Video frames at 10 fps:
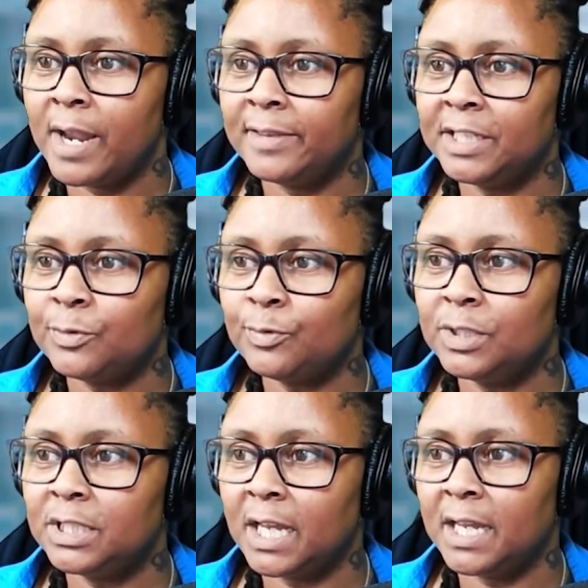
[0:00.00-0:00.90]
all right, this
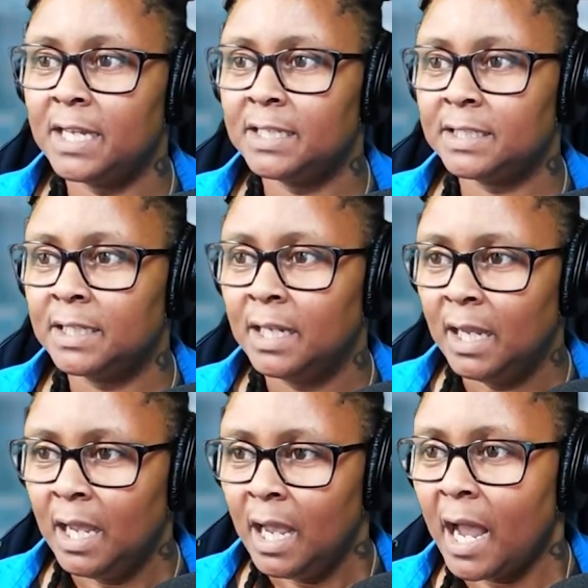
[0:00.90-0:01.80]
one says,
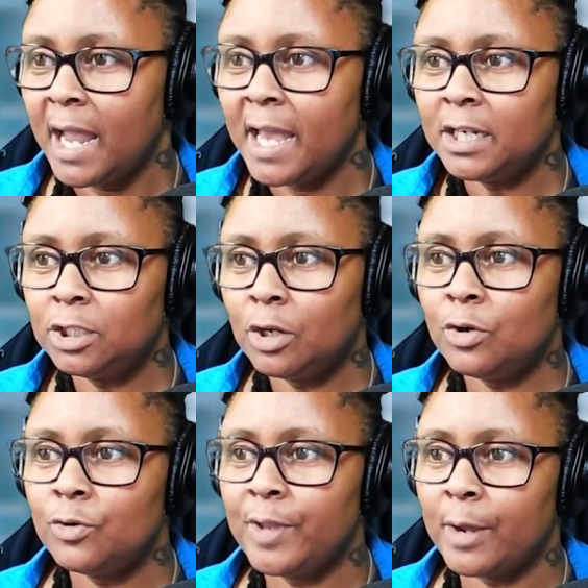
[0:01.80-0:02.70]
I had a
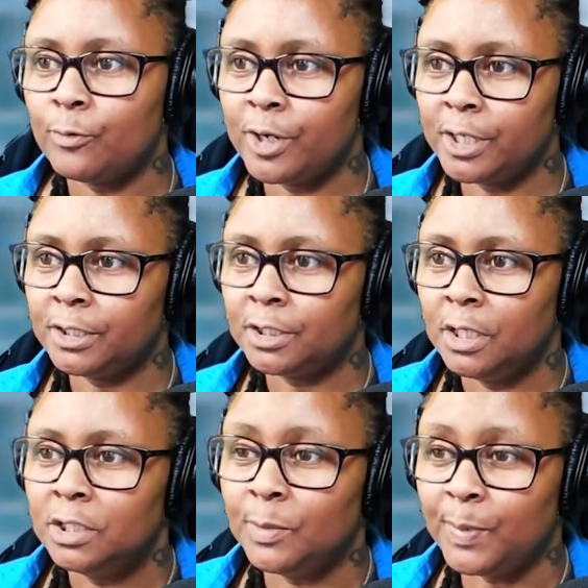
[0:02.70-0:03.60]
load that
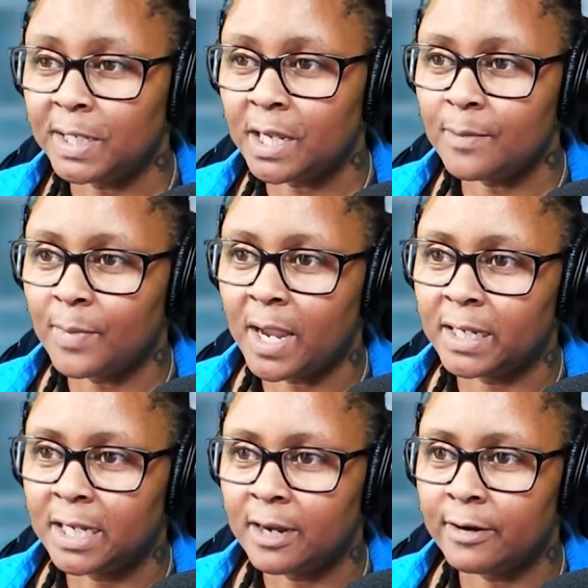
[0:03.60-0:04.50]
was to pick up
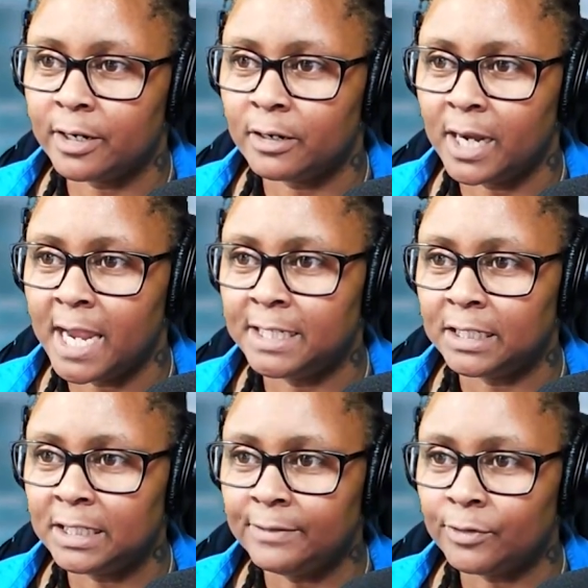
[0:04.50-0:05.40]
by a carrier and
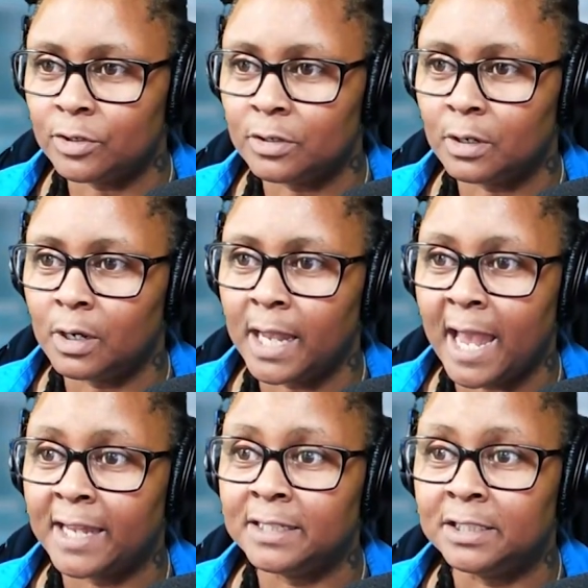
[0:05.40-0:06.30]
deliver
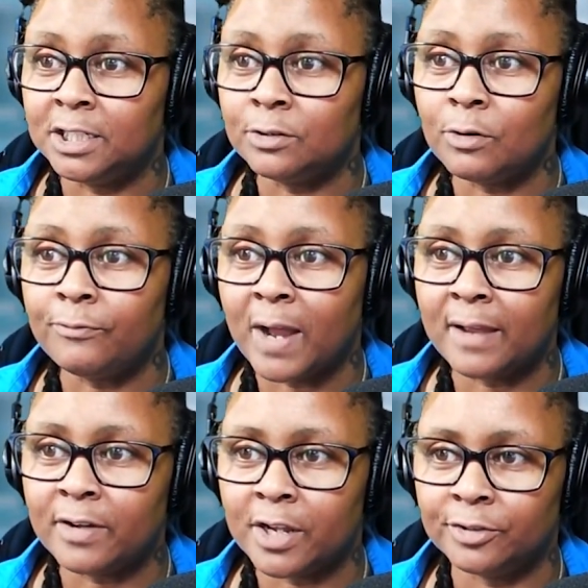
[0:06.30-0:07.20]
at
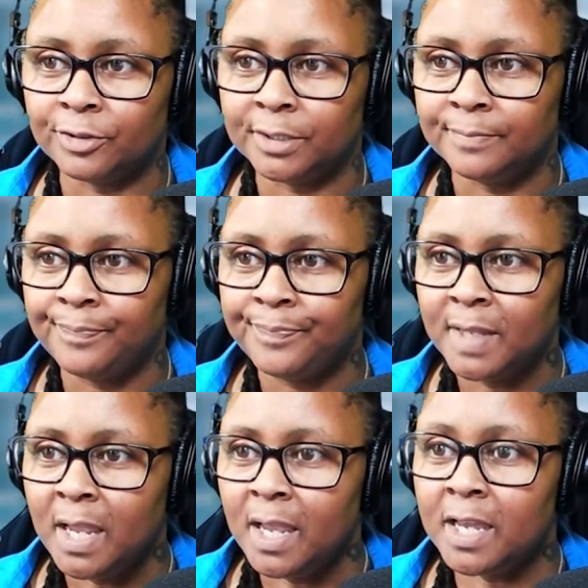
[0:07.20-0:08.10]
0500.
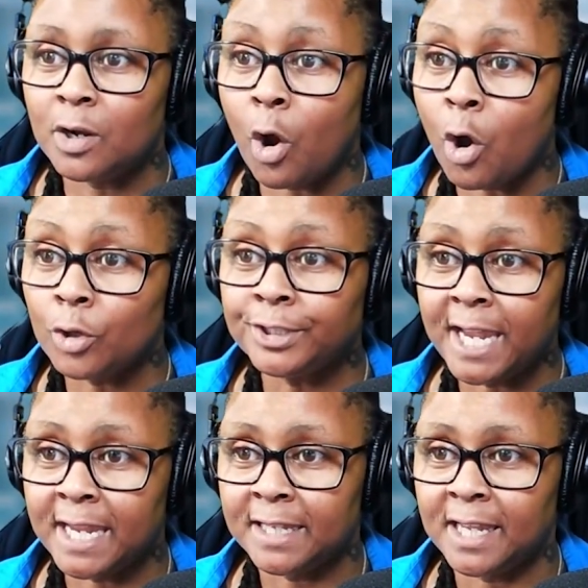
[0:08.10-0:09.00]
And all
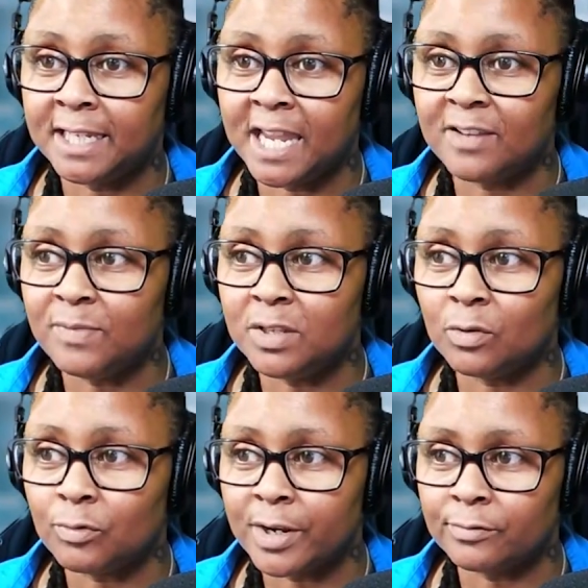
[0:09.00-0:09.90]
day they gave me
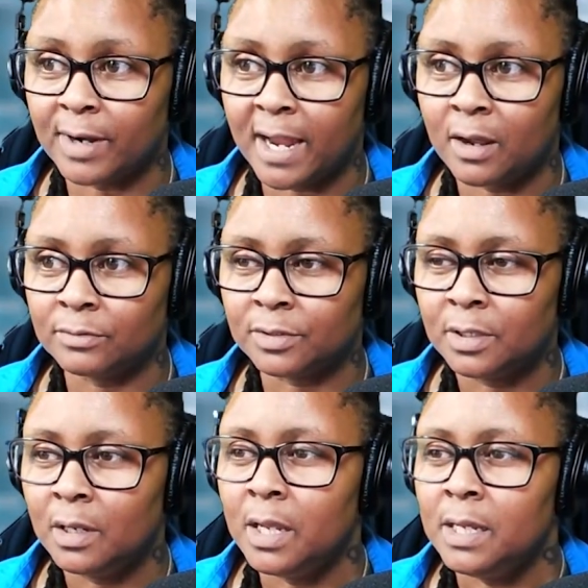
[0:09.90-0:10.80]
the
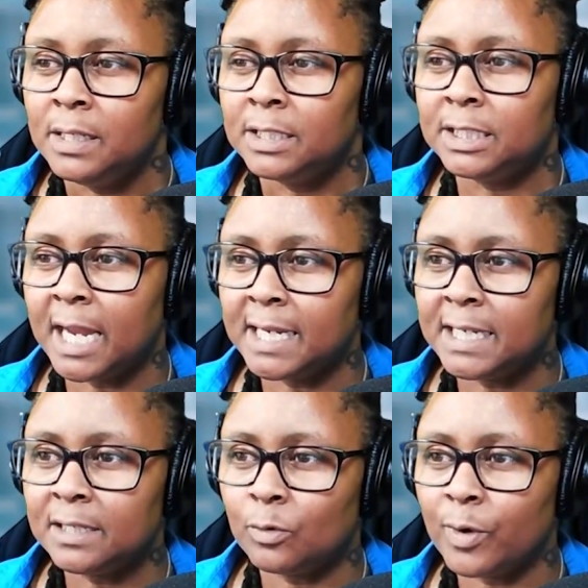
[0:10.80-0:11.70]
runaround,
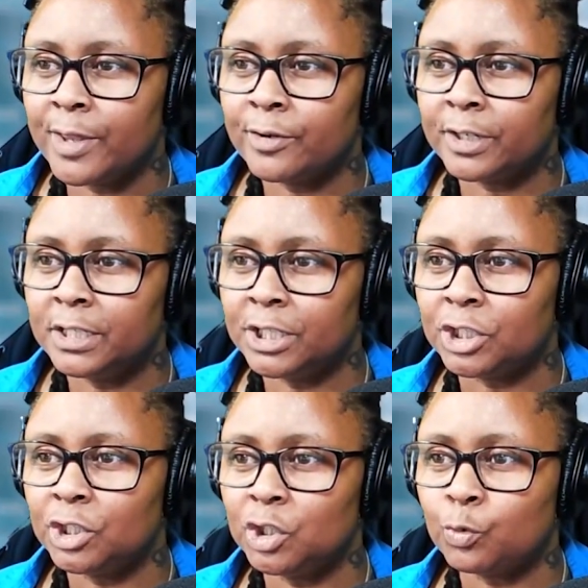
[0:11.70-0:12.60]
stating the weather
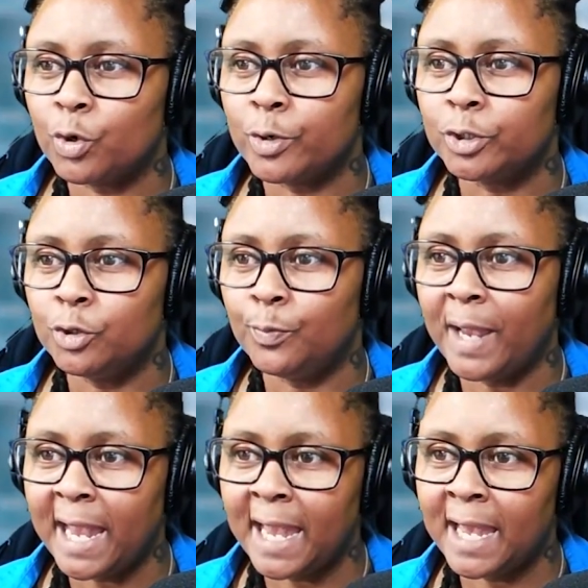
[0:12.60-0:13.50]
conditions were too
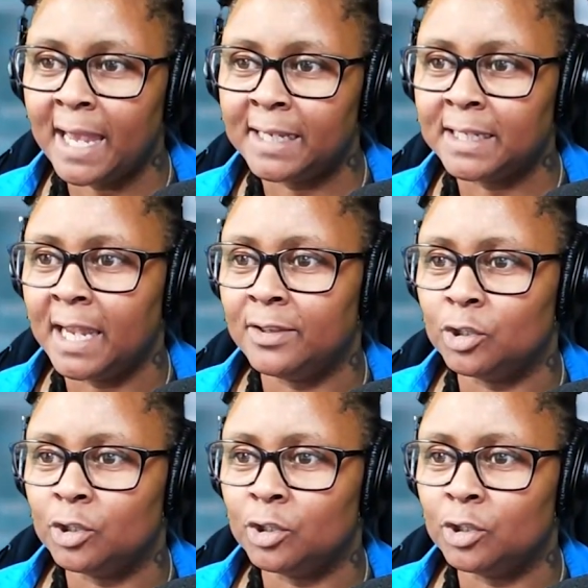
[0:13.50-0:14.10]
bad